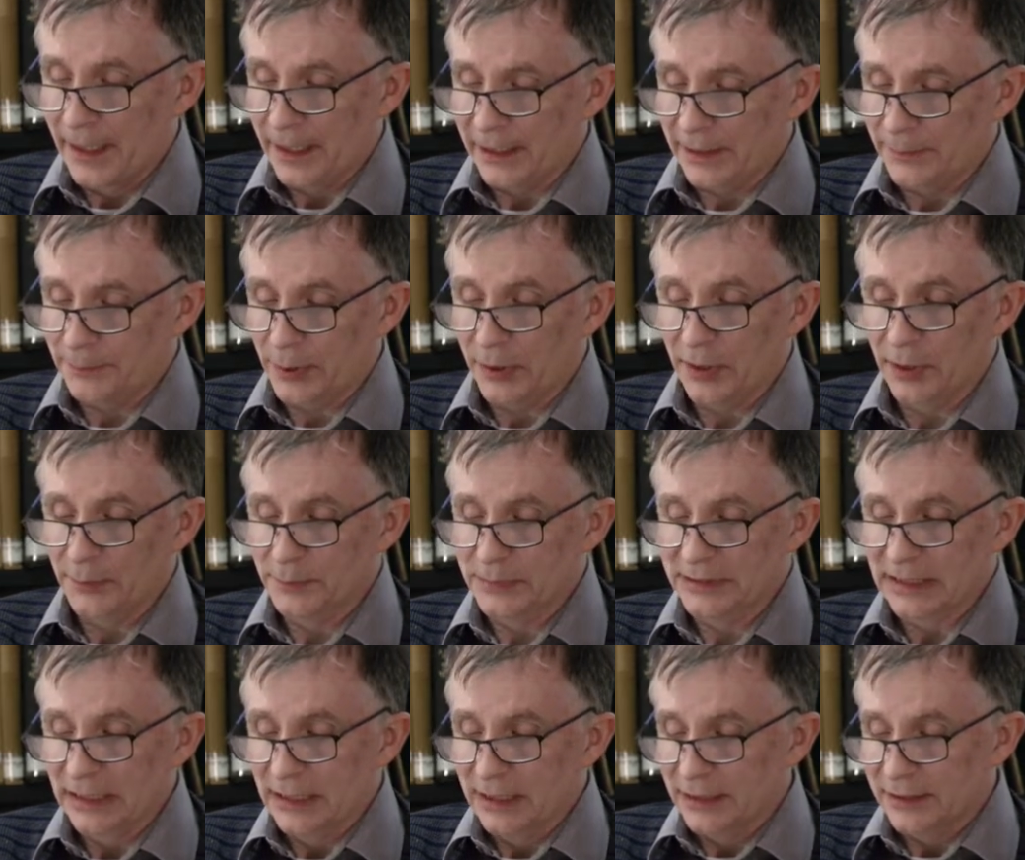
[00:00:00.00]
In
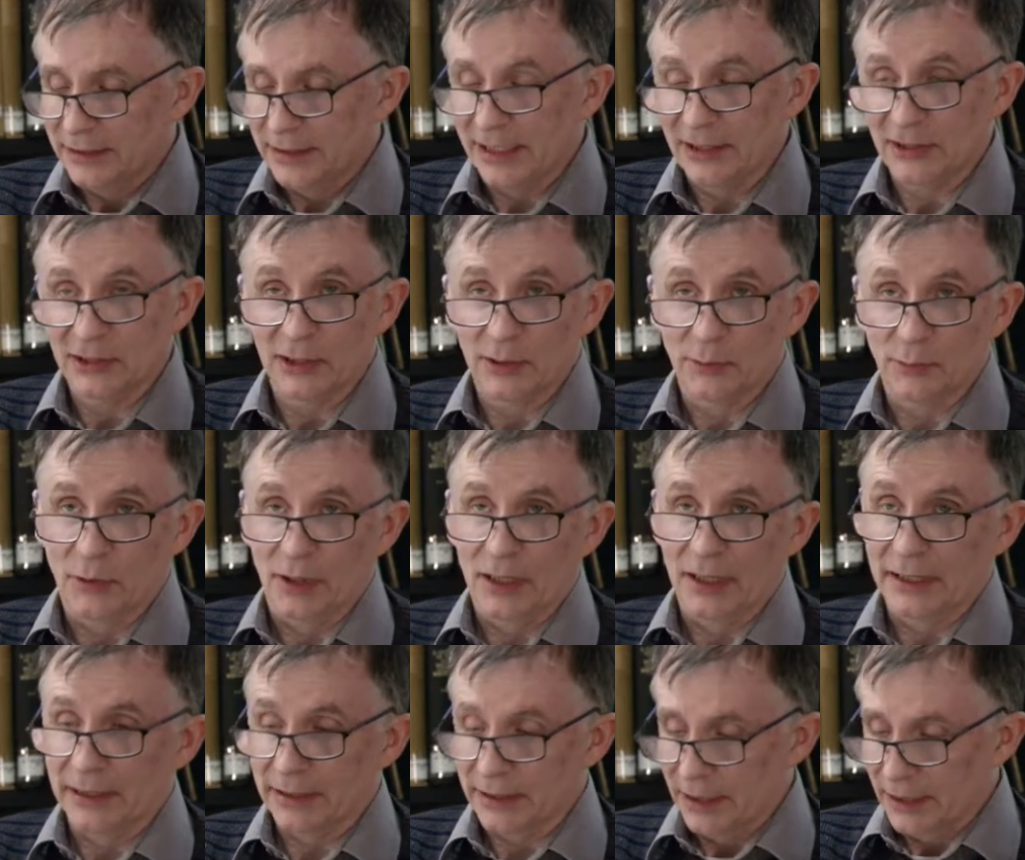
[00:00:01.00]
pubs
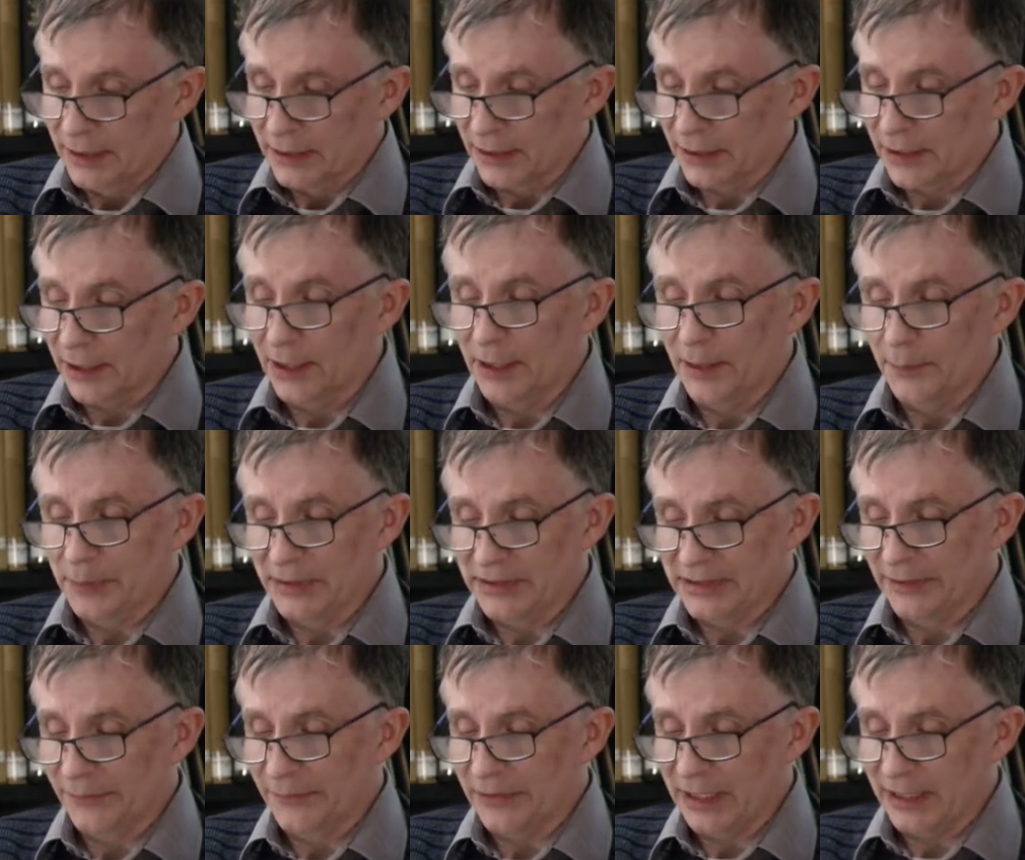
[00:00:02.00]
nationwide, the
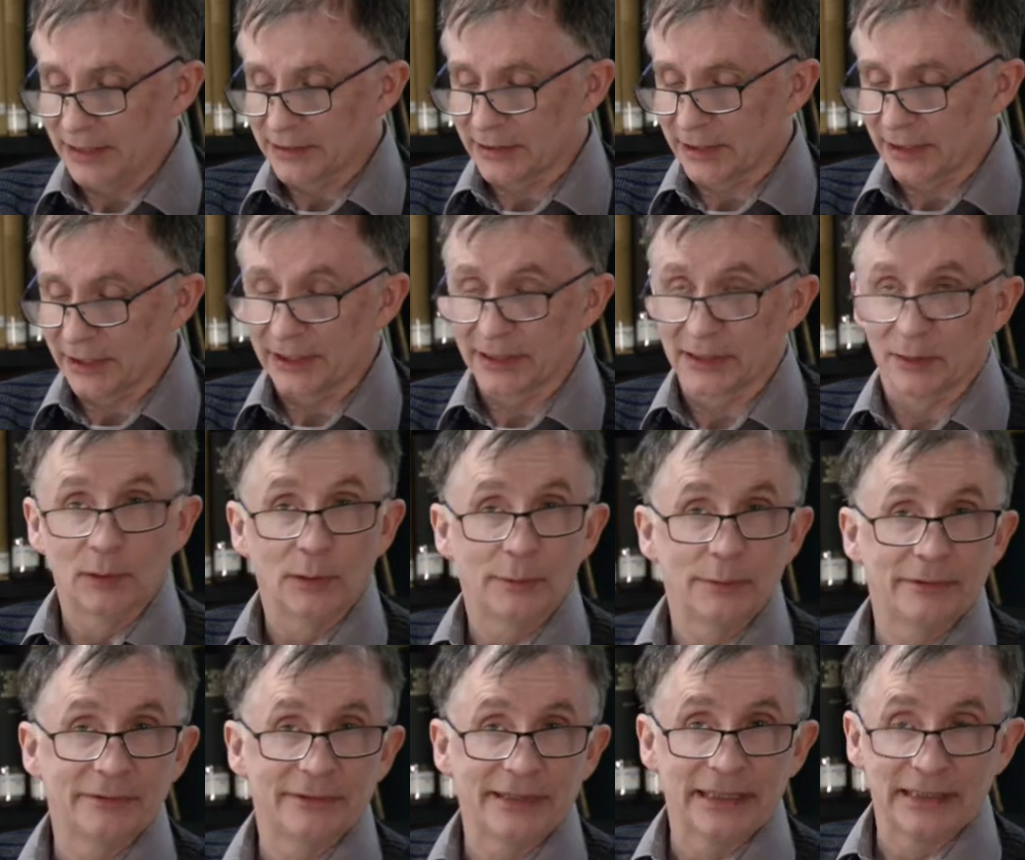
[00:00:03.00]
carpets of yesteryear will
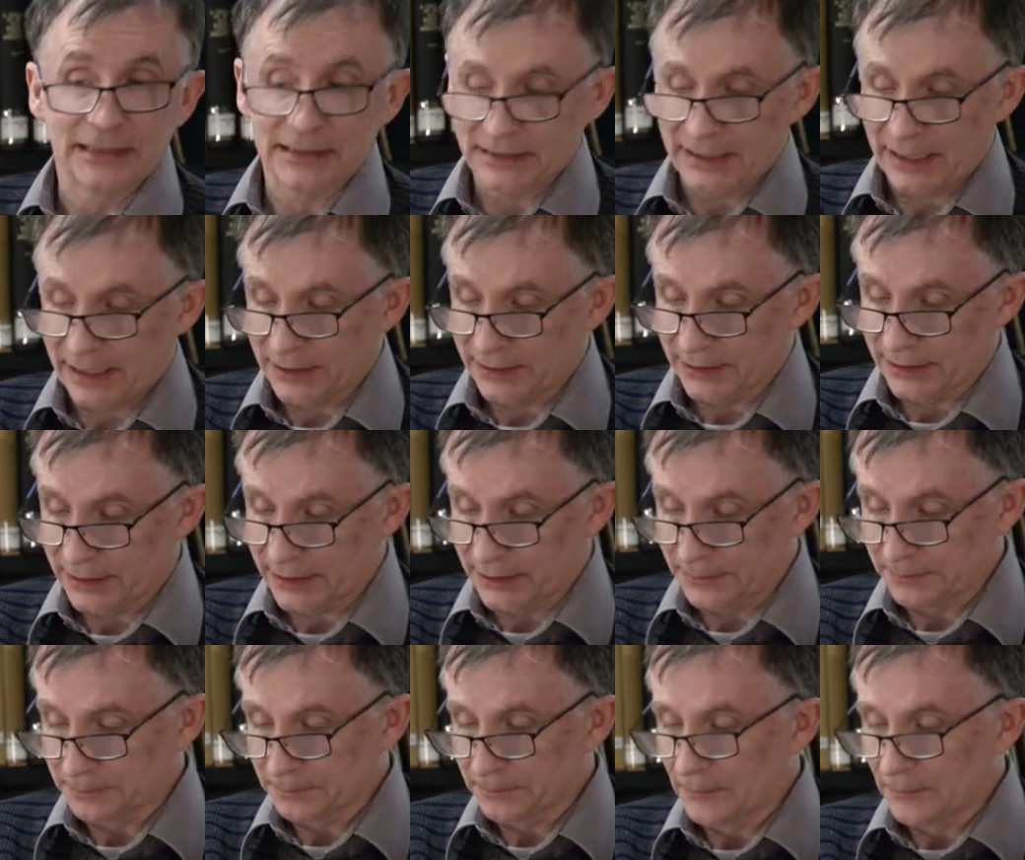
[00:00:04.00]
be reinstated,